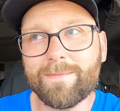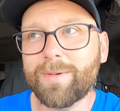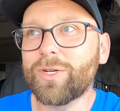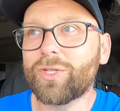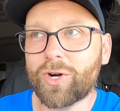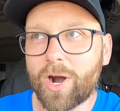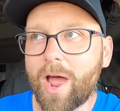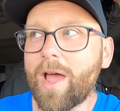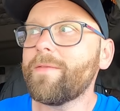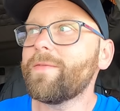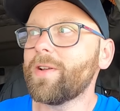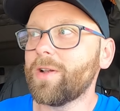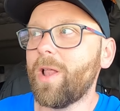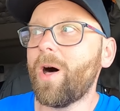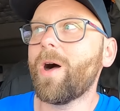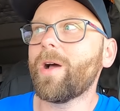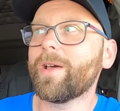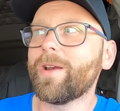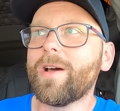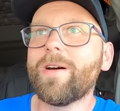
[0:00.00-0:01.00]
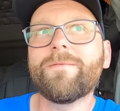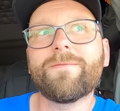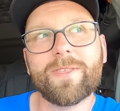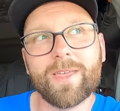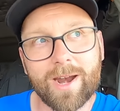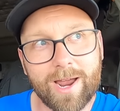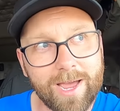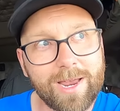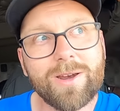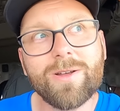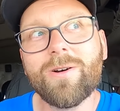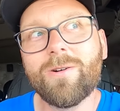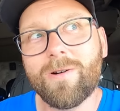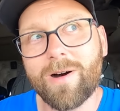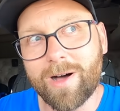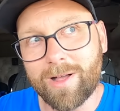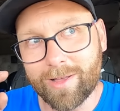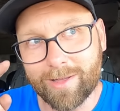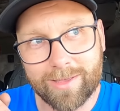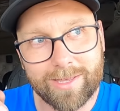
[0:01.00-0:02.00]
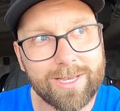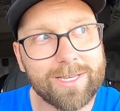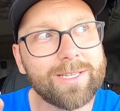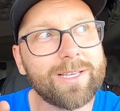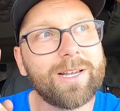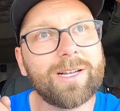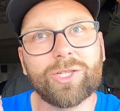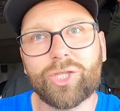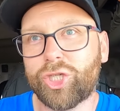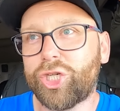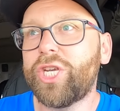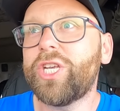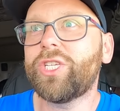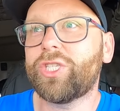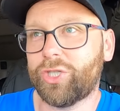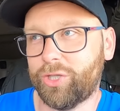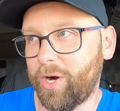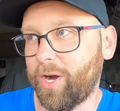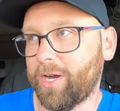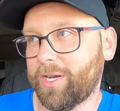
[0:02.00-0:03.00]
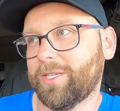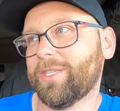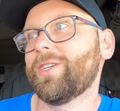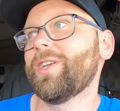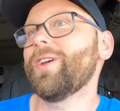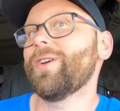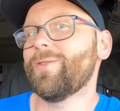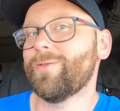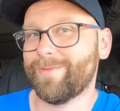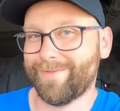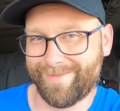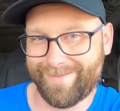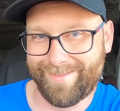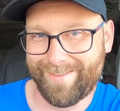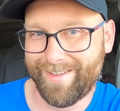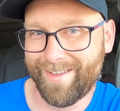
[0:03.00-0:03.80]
I've been driving long enough that I know all of these little cheat tricks too.